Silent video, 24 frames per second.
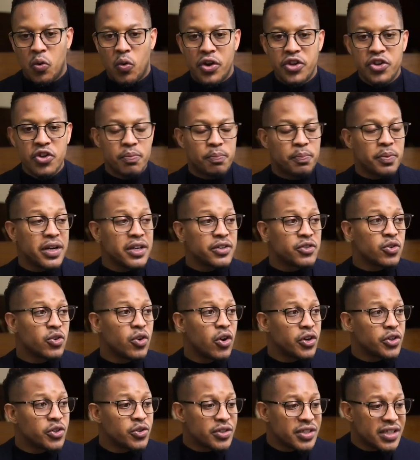When you pray to
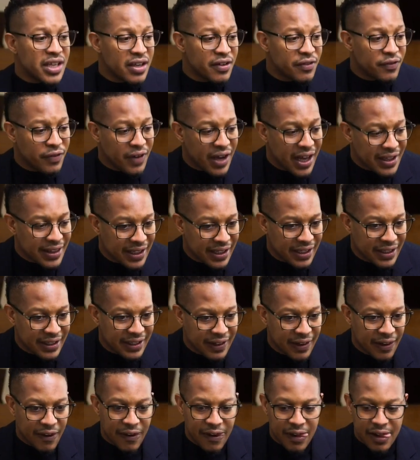God, you say, Father,
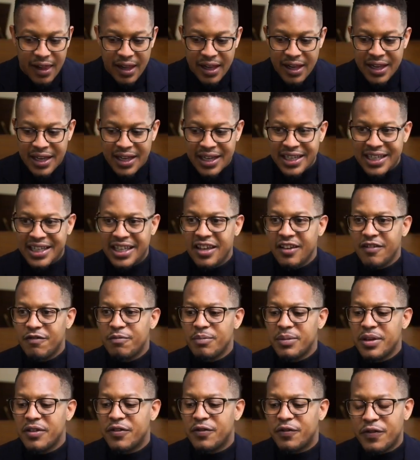
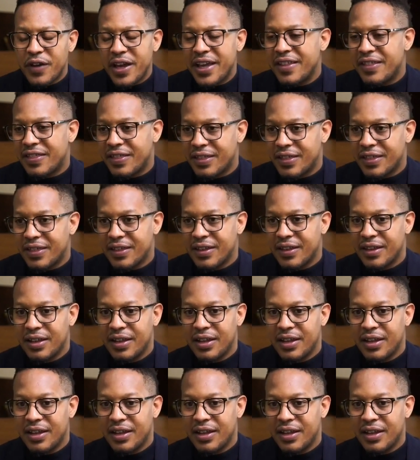give me faith.